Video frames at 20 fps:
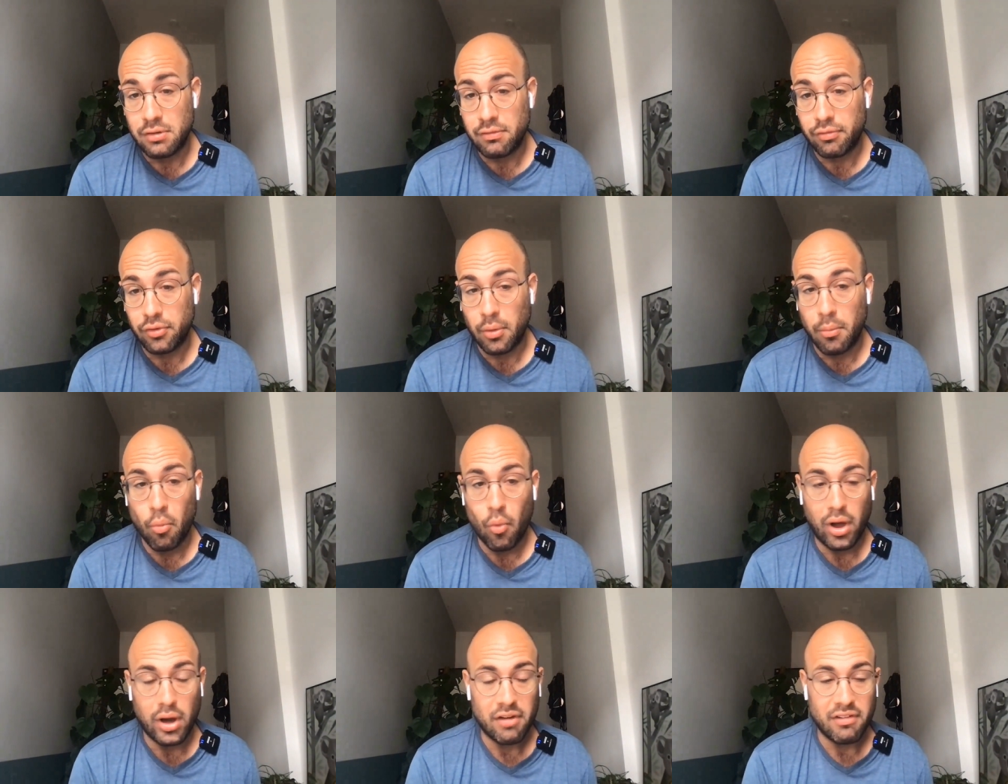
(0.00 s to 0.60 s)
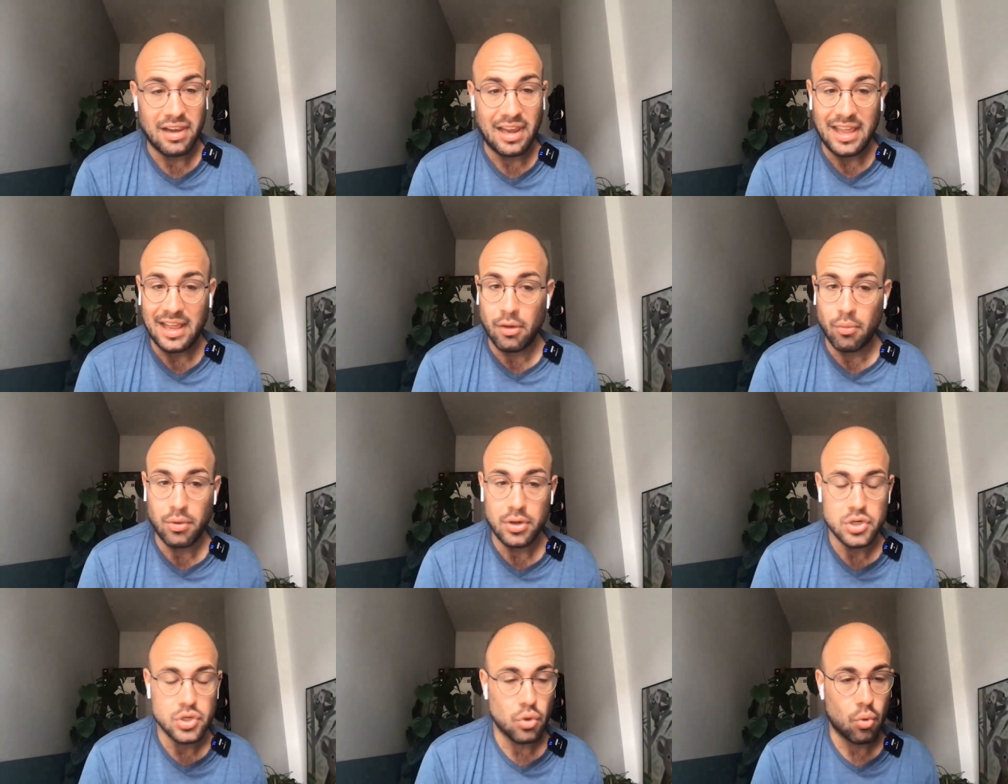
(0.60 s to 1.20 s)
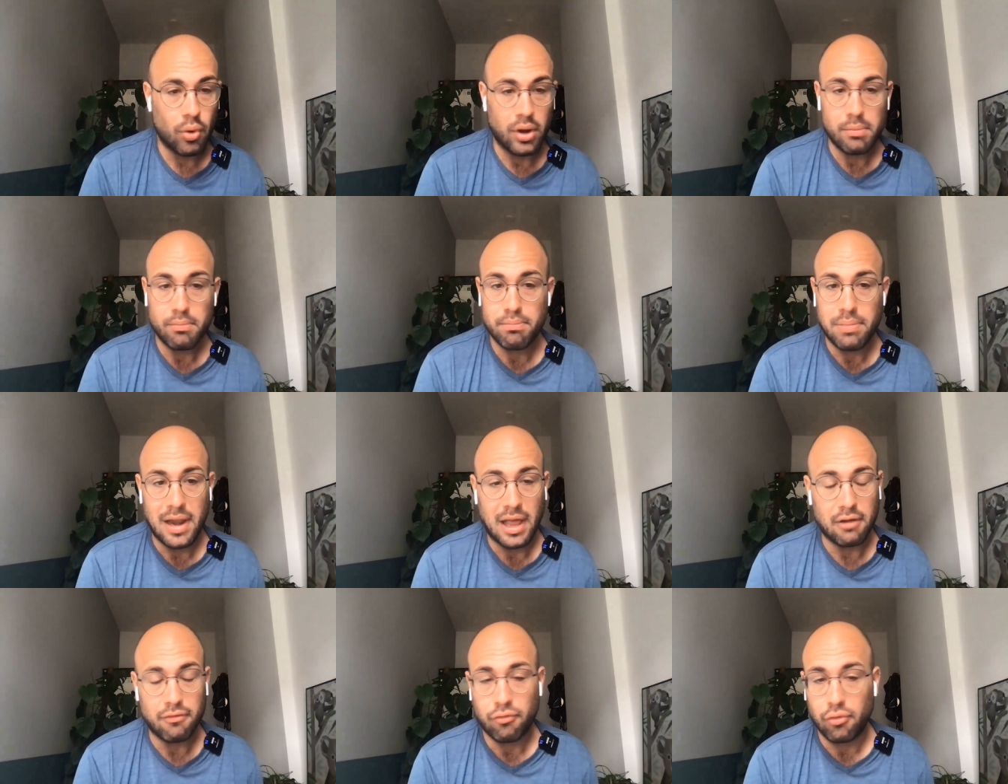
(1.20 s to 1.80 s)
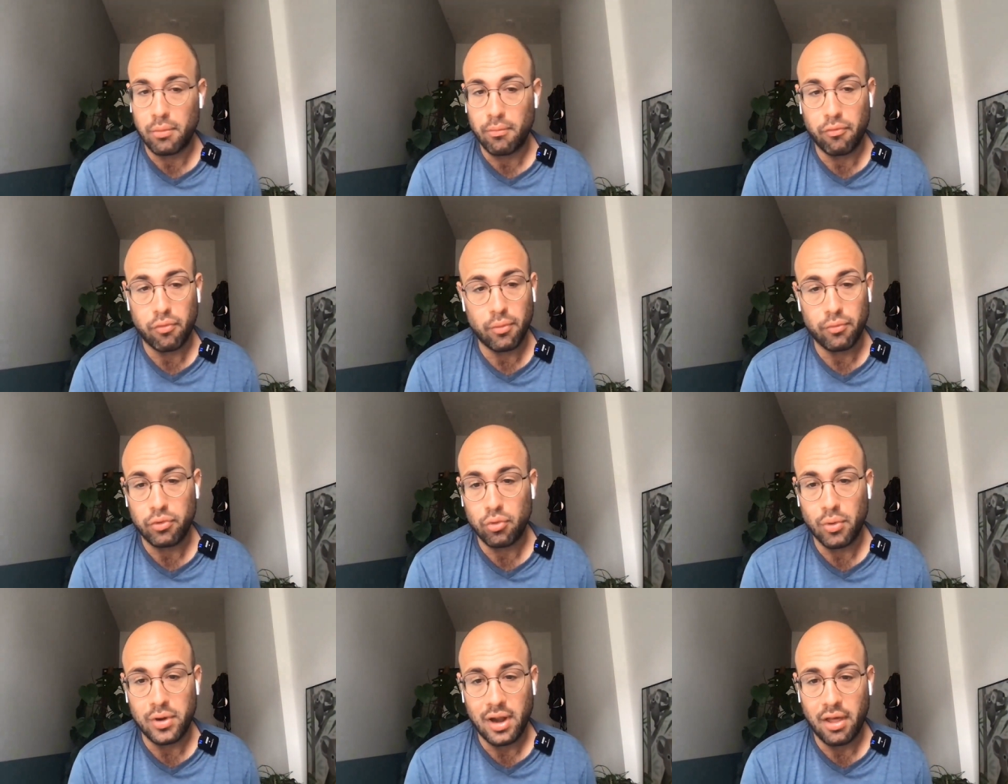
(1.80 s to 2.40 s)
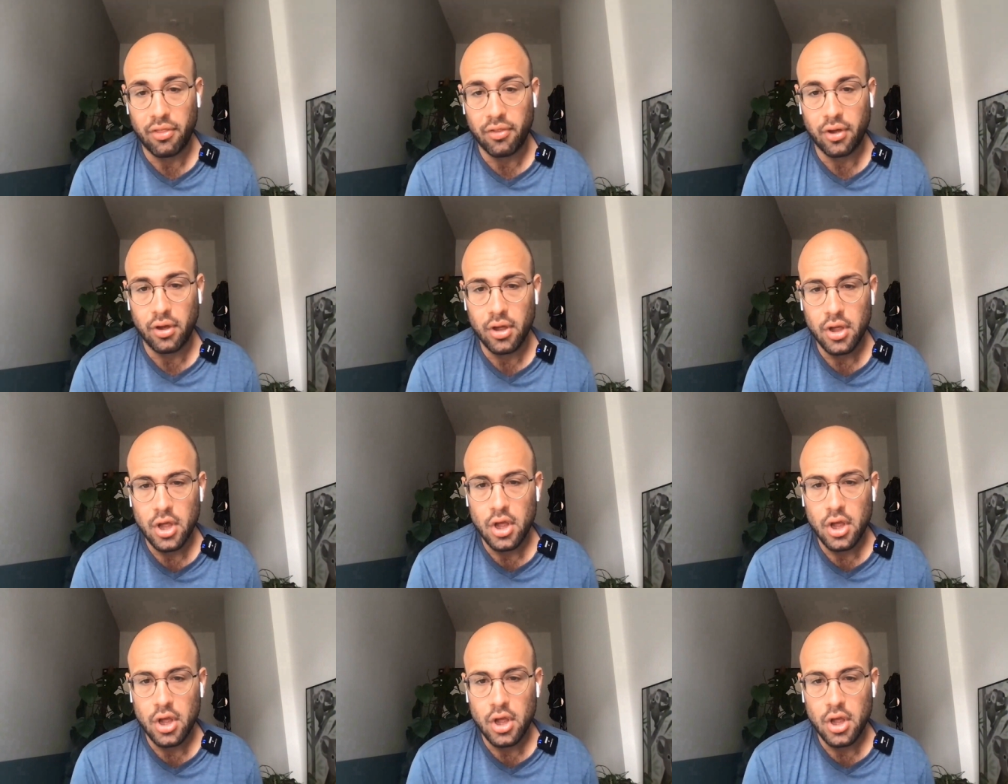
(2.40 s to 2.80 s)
from one language or one platform to another,